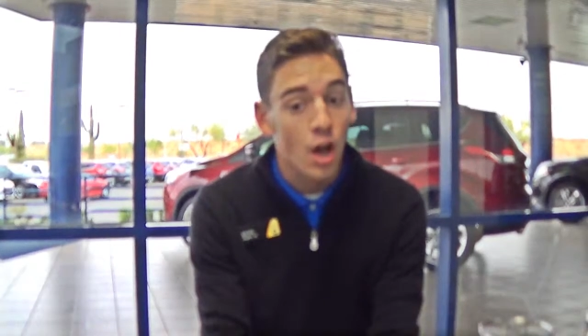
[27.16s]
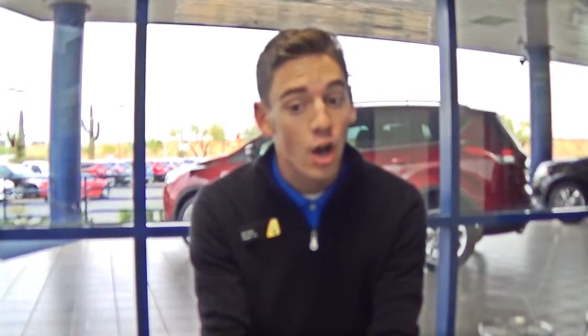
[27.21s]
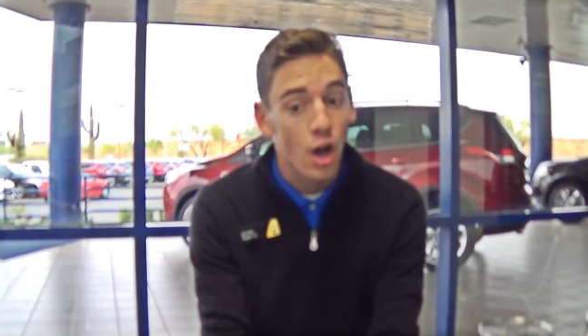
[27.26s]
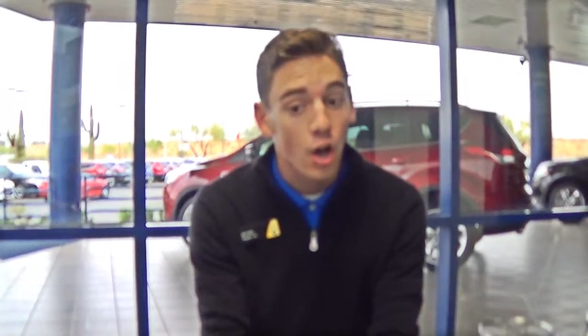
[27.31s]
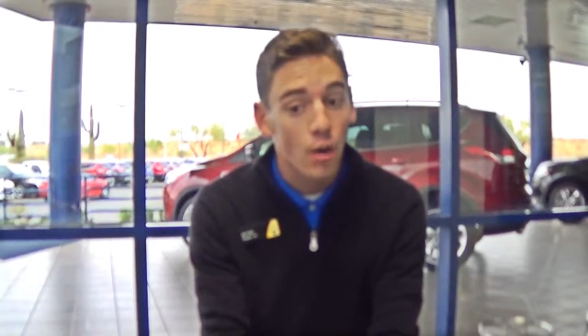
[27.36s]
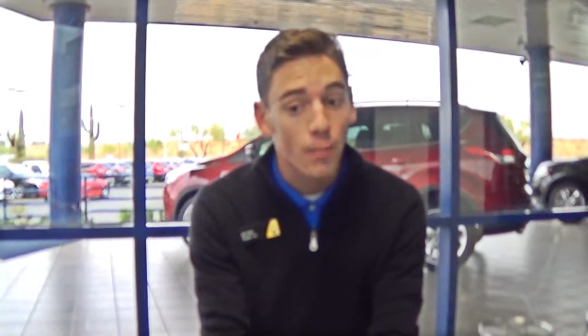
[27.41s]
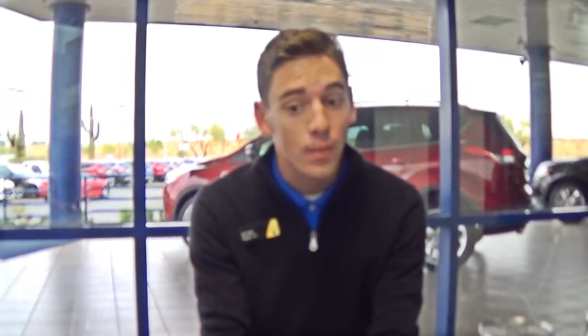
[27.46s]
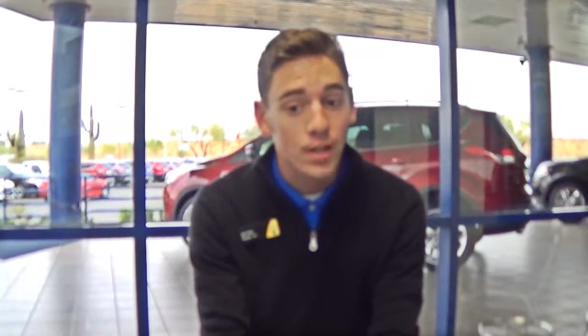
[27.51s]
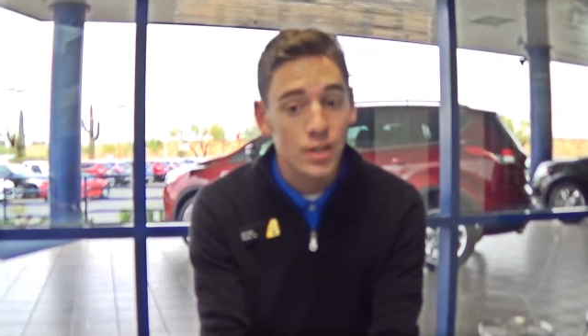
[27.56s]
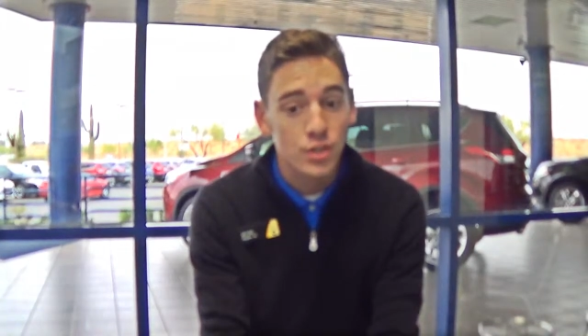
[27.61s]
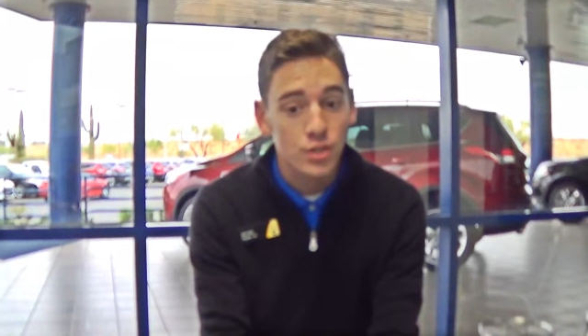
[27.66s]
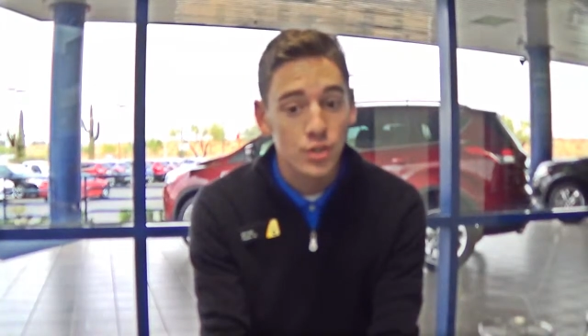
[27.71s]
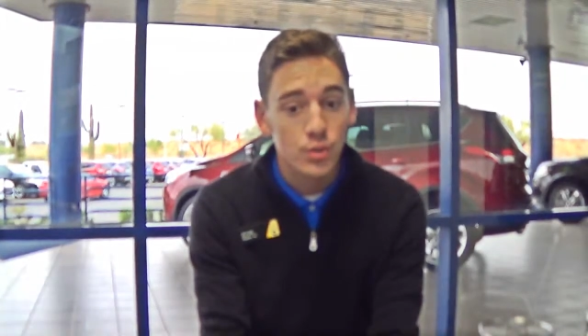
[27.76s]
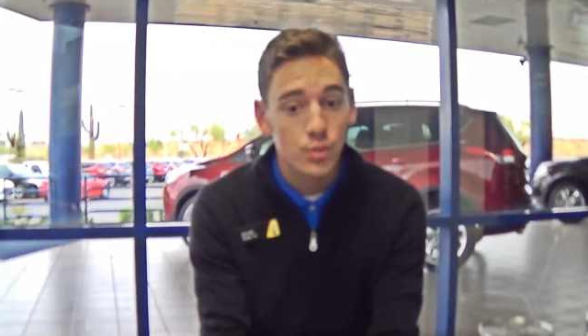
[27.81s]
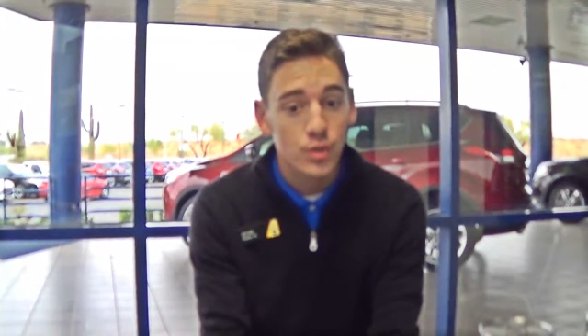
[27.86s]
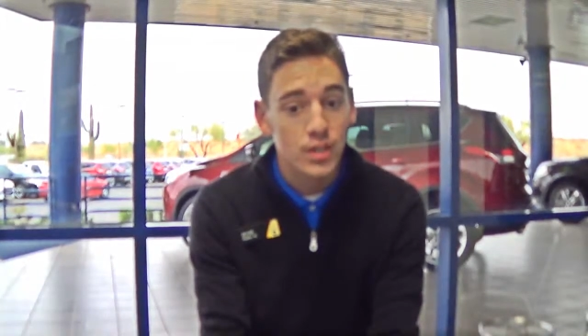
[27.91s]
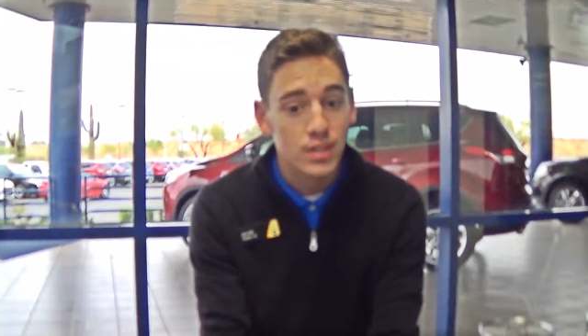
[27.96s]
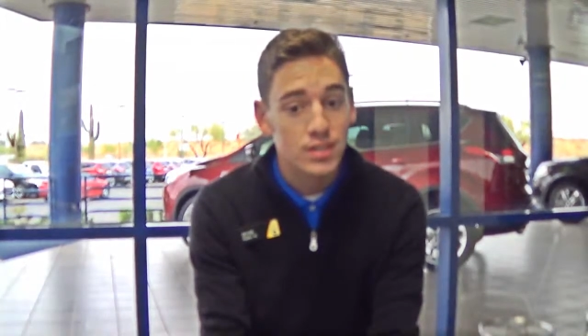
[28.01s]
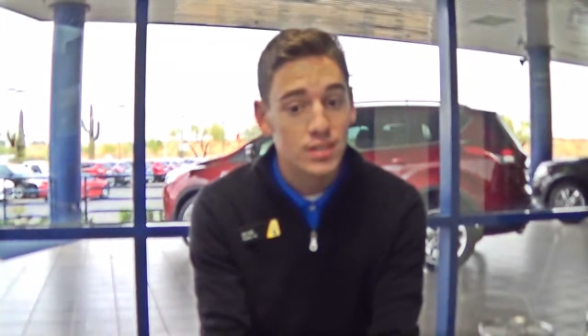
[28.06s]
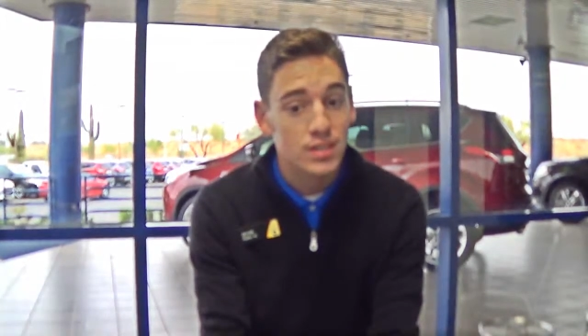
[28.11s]
I'll make sure
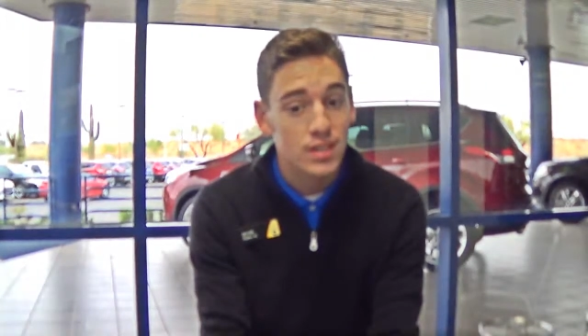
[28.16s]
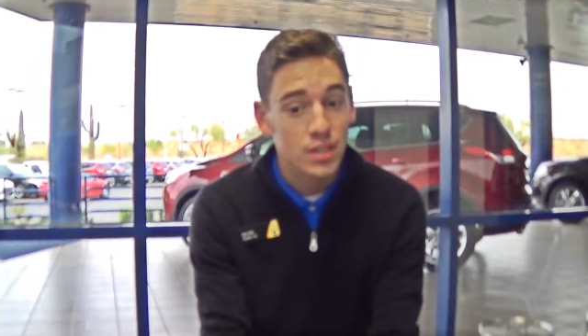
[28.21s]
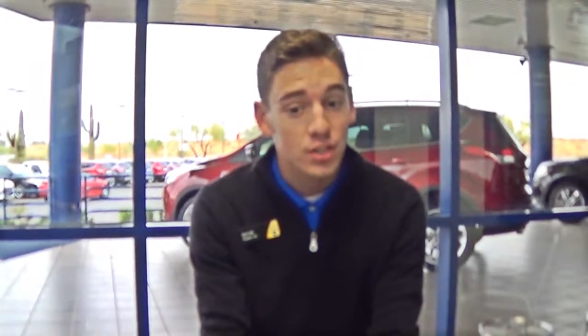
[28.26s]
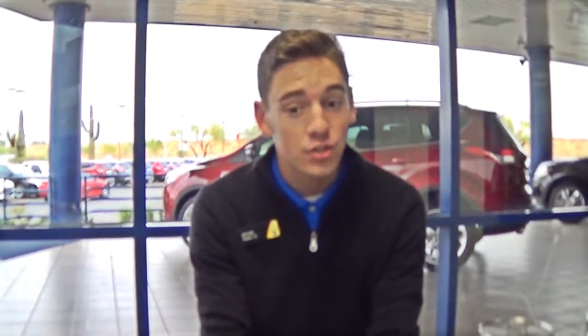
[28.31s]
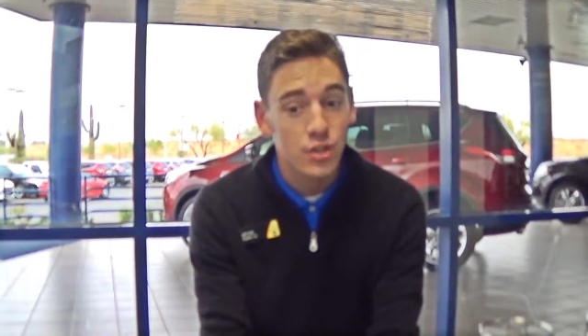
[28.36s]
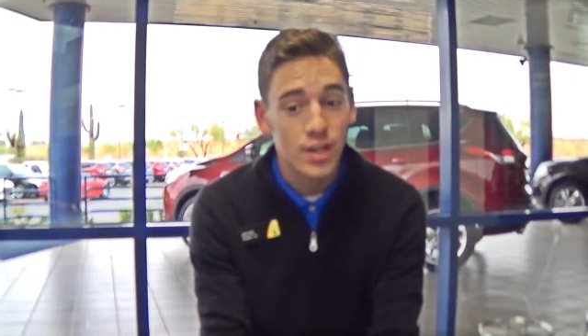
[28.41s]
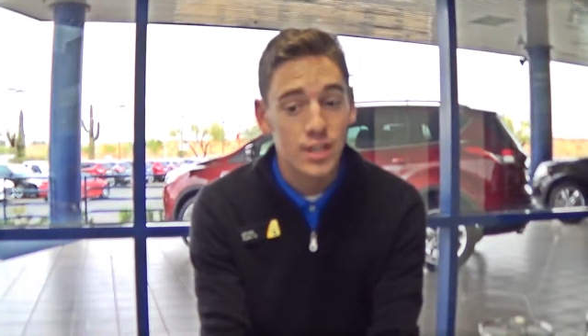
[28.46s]
we exceed your